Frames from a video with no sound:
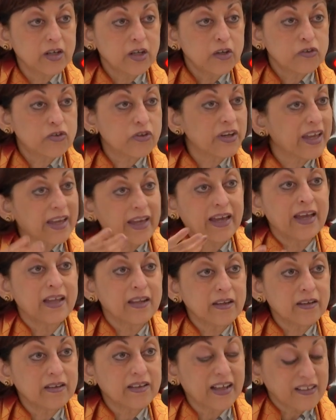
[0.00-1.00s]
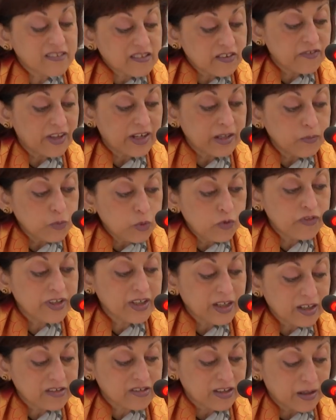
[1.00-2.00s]
So again, that's a very
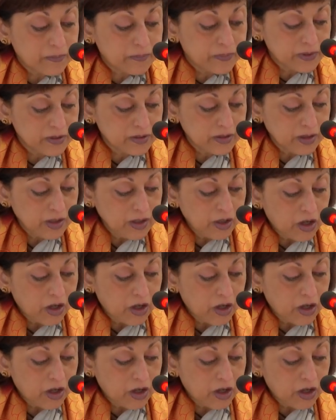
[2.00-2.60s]
moving example